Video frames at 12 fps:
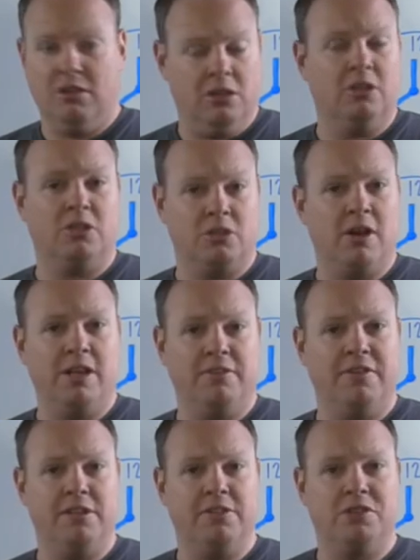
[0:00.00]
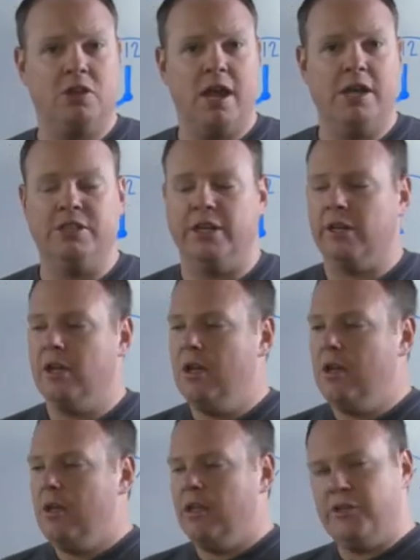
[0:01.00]
It's a great defensive strategy.
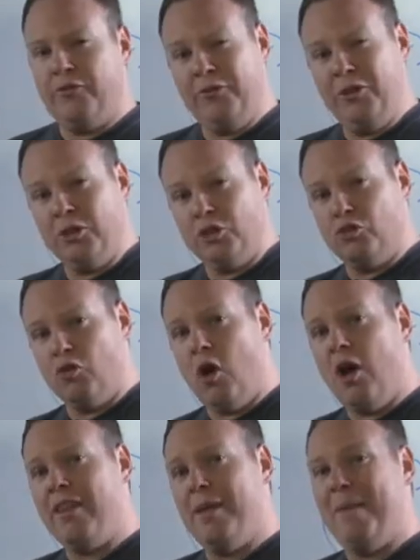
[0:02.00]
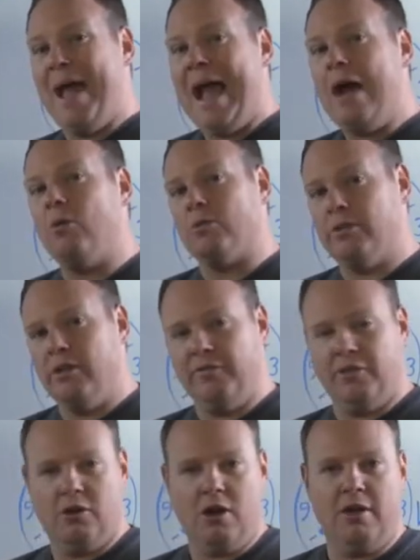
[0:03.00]
So if you could draw them out
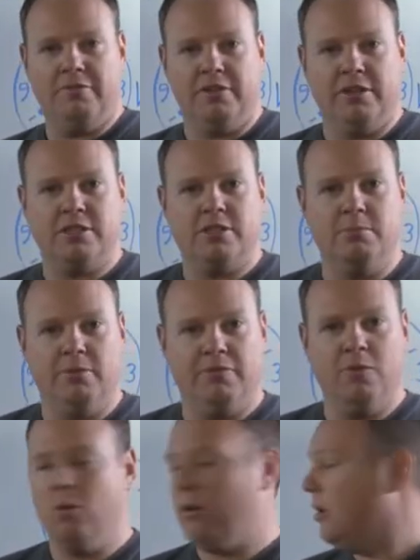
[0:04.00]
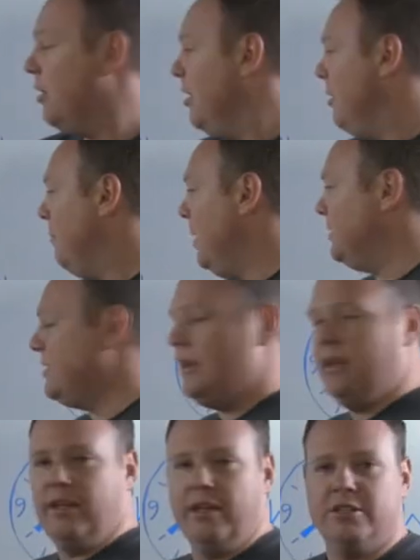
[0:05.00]
of their office before by
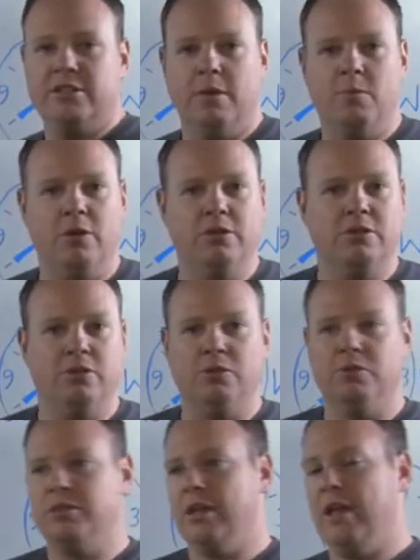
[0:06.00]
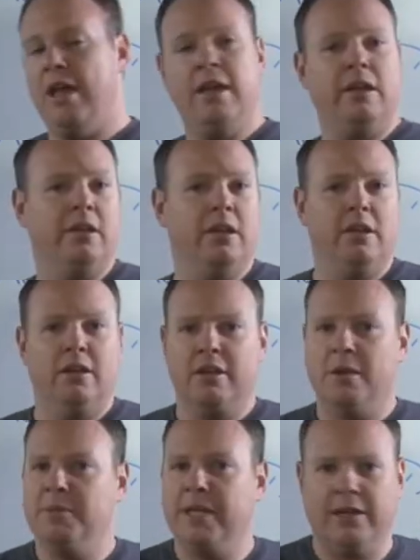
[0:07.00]
sending in someone to say, hey,
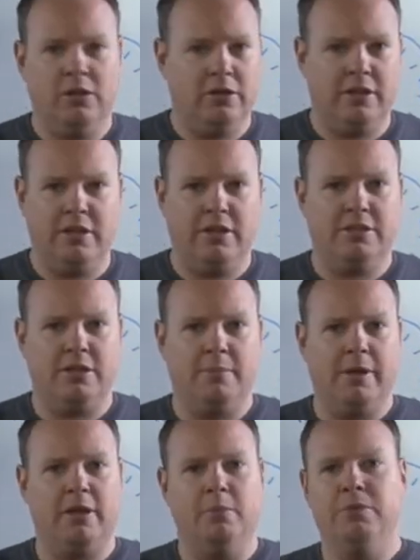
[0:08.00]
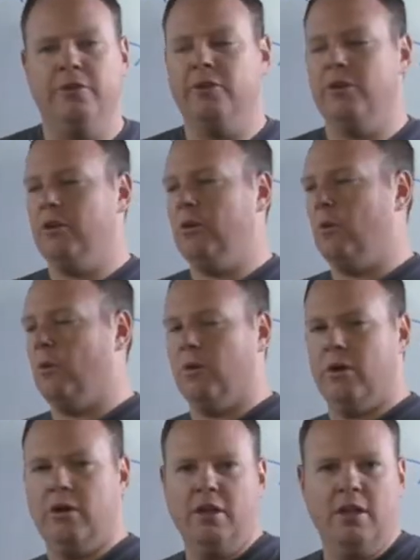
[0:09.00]
come take a look at this on my computer
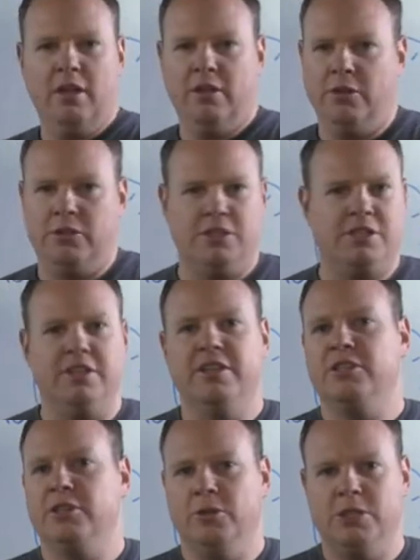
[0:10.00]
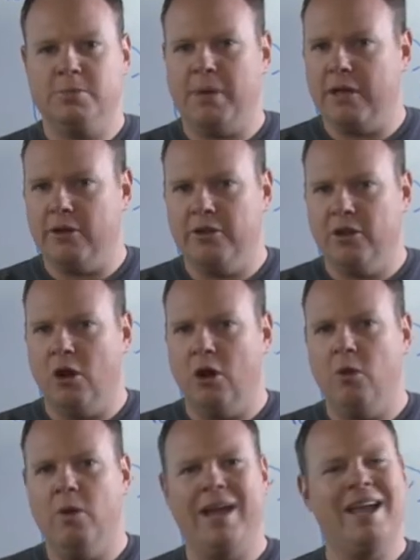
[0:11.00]
or you should see this huge spider in the
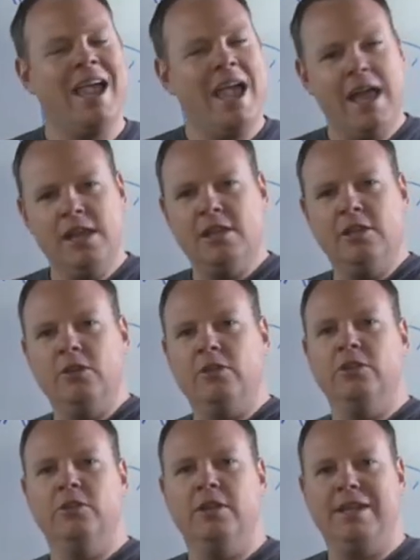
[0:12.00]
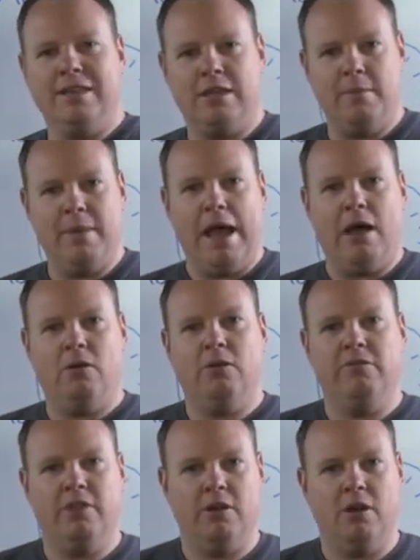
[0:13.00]
hallway. Anything you can do to get them out
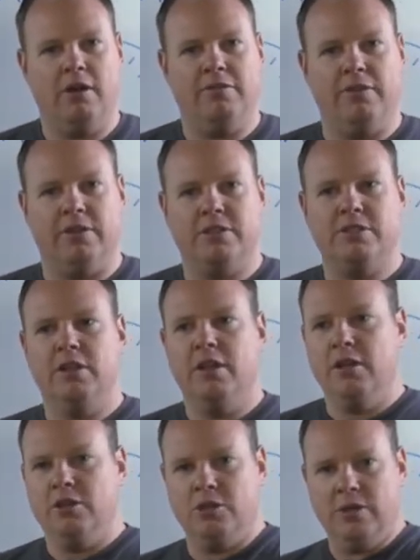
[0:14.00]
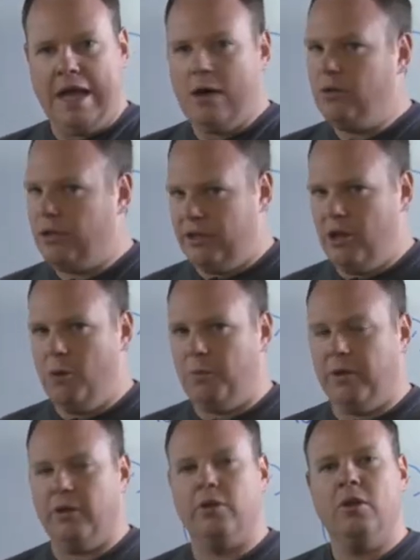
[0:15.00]
of their office, to, out into the
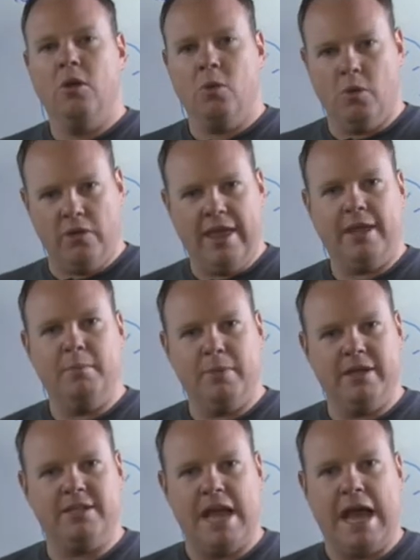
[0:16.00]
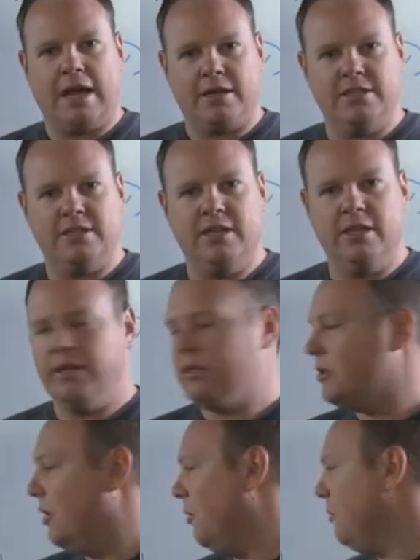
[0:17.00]
open where they can be attacked is key.
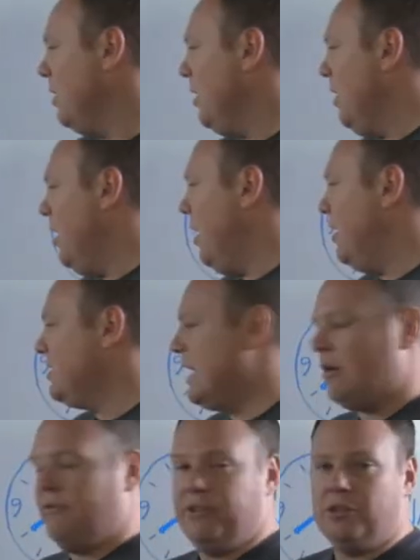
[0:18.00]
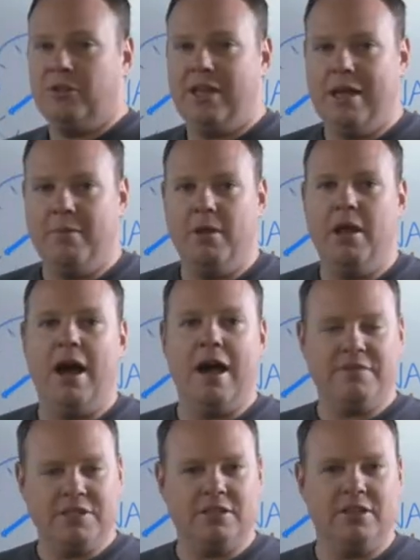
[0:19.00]
So uh, sacrificial lamb,
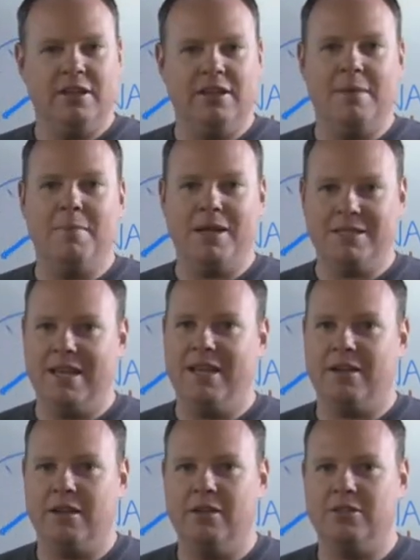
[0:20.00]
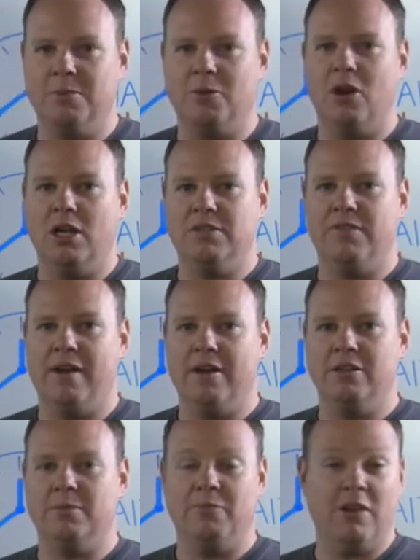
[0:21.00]
obviously they might take some
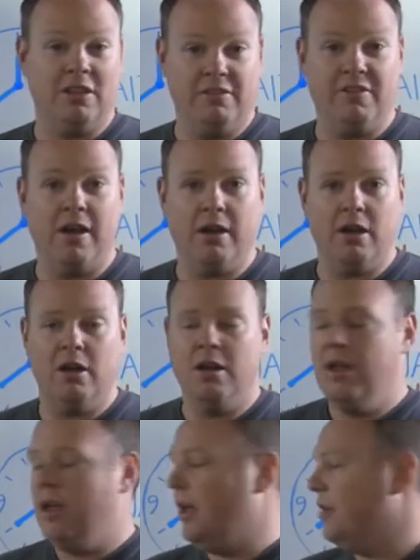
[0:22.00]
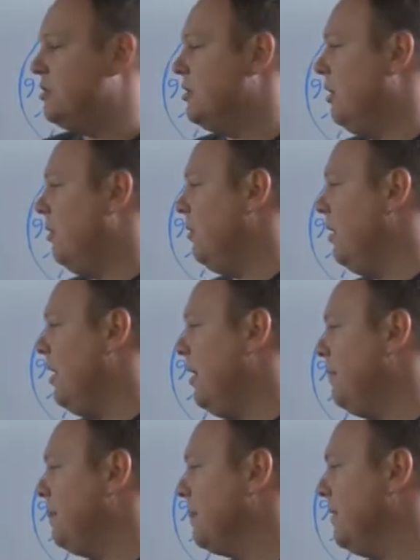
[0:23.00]
crossfire, some friendly fire. And so,
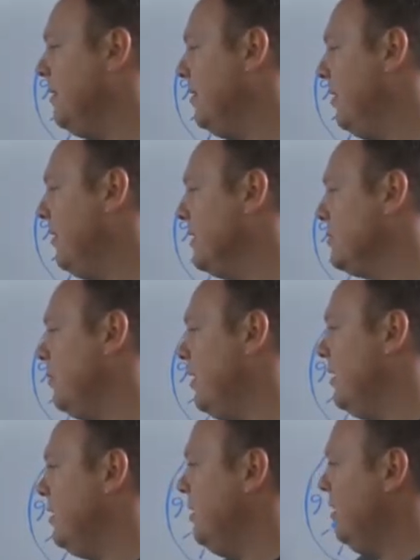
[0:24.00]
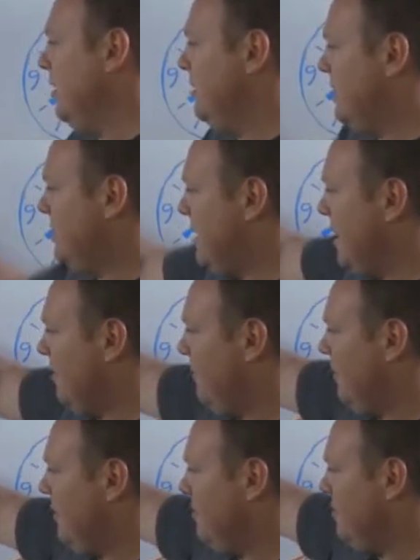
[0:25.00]
um, you know, that's why it's a
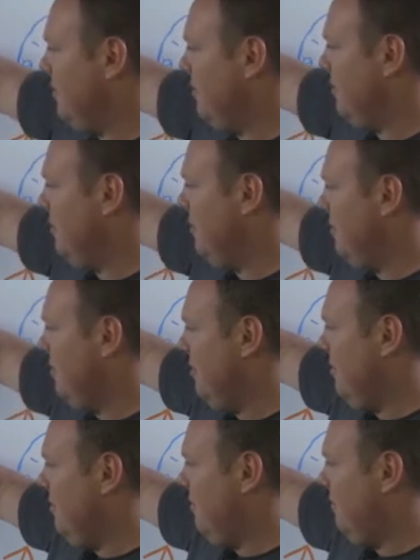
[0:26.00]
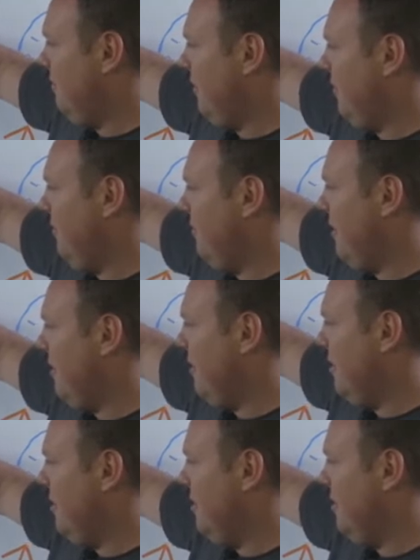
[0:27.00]
sacrifice, put a little friendly
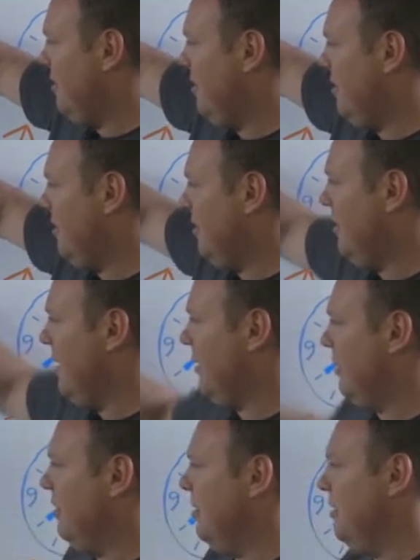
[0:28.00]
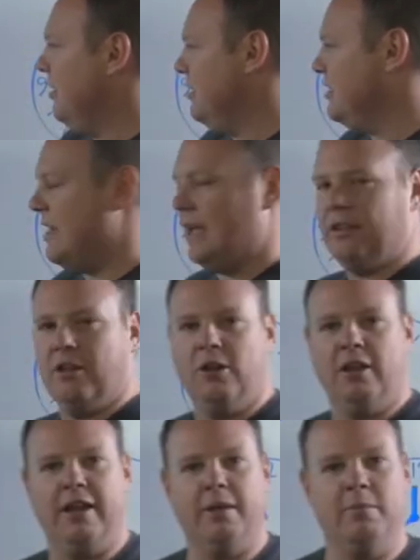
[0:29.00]
fire on that sad
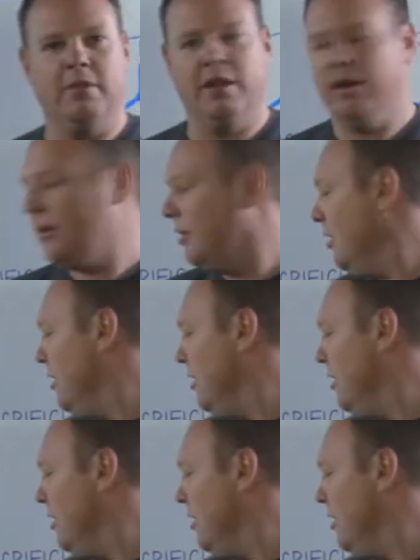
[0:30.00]
little lamb there.